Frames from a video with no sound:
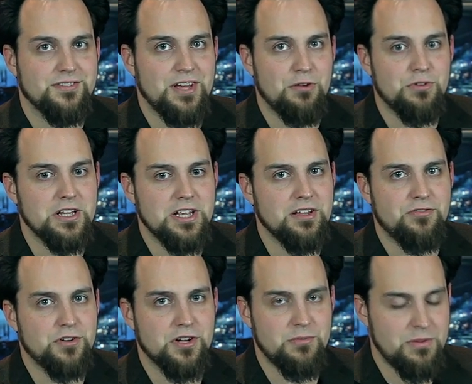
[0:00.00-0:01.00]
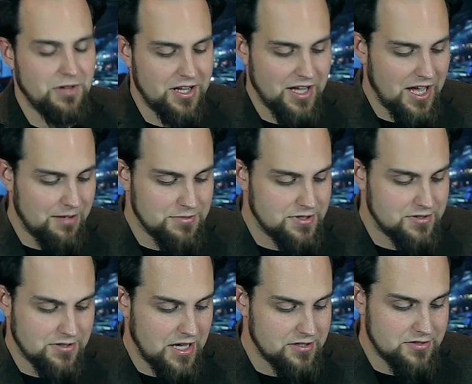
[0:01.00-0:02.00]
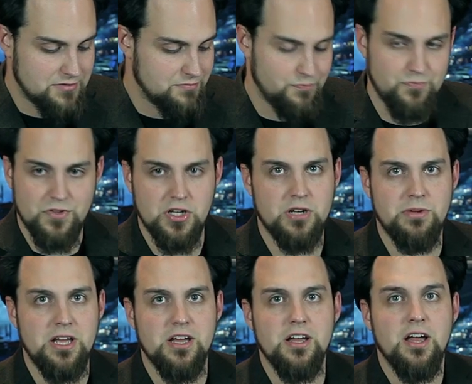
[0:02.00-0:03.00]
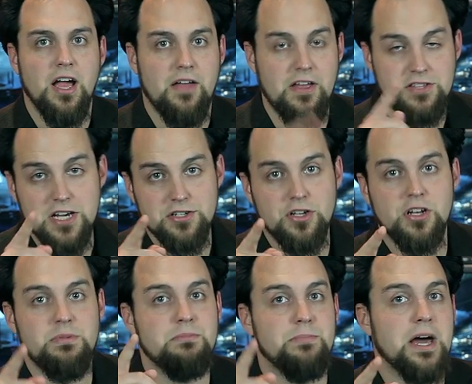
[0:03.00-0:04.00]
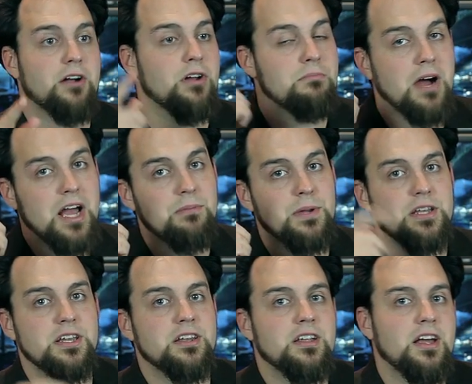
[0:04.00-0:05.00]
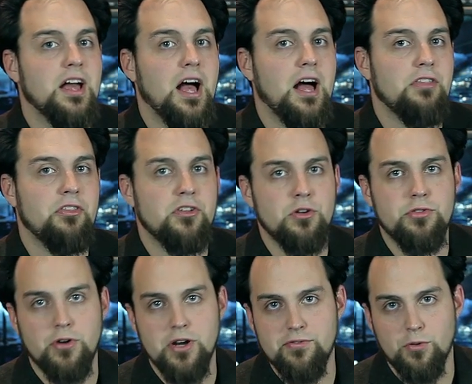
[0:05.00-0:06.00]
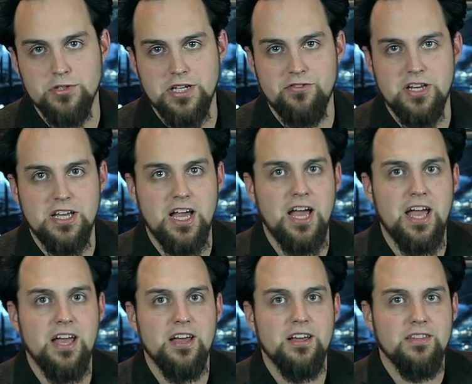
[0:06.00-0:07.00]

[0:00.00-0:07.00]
yeah, really. If you're going to be playing games, that's going to be, and that's actually going to be better, in my opinion, than the new 3470K.